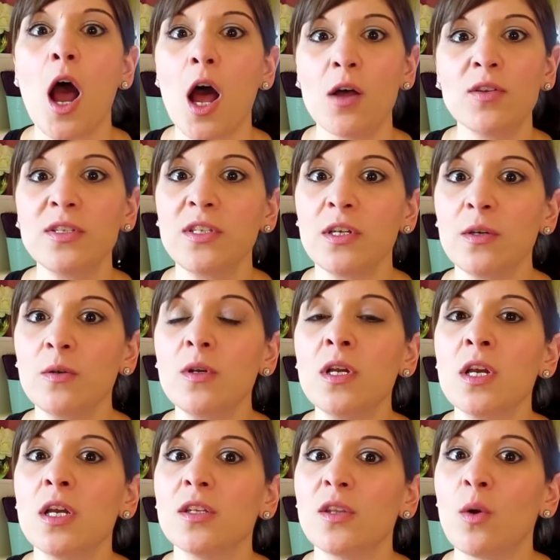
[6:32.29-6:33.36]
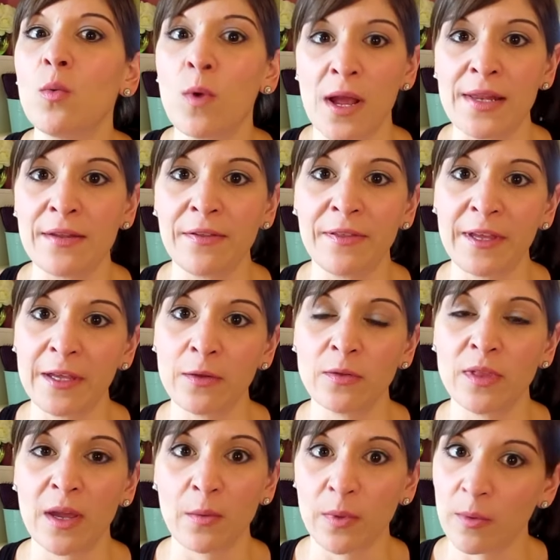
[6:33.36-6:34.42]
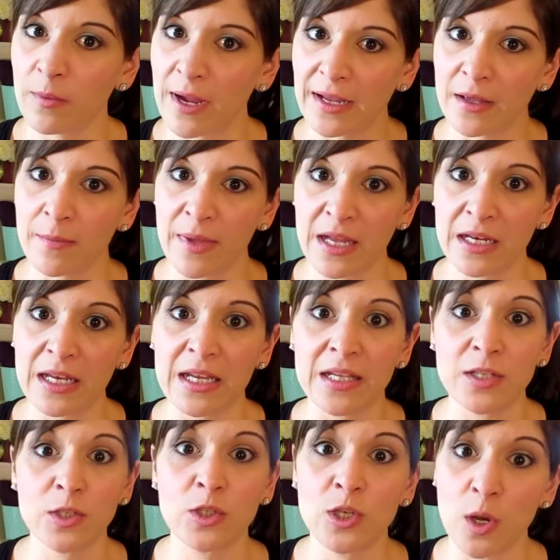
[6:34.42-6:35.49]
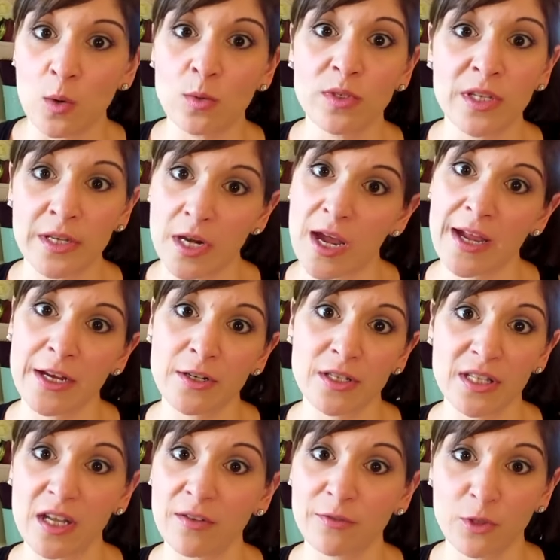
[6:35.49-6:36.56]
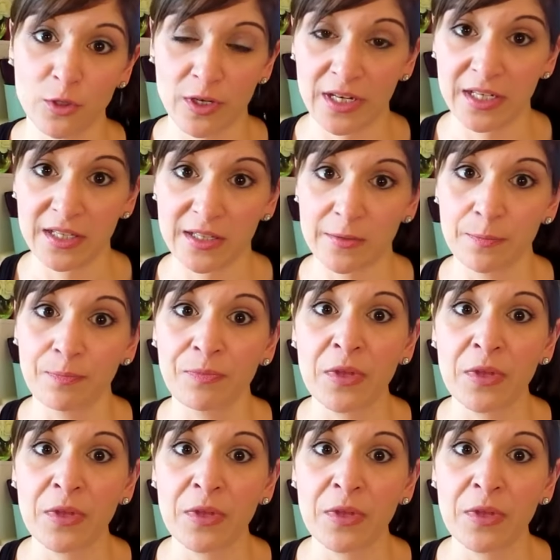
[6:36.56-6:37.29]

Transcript: also the one thing that we recommend is don't deny yourself treats.